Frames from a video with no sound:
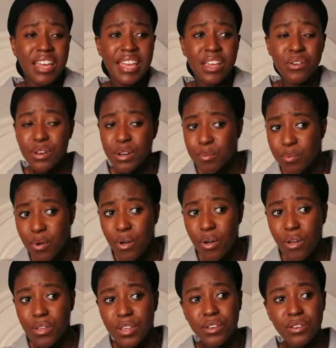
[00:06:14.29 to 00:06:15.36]

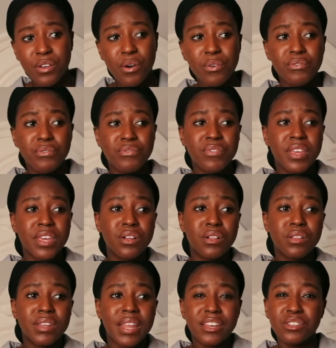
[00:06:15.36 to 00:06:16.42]
irritable, you don't
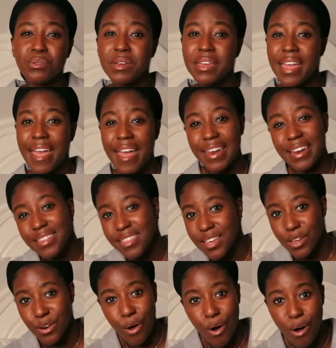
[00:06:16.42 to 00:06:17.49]
feel like doing anything
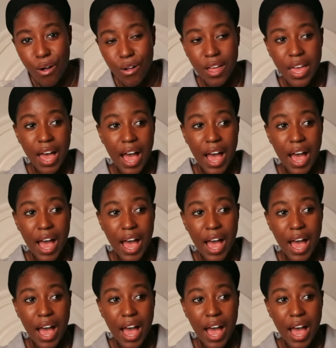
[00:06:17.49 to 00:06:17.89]
at all.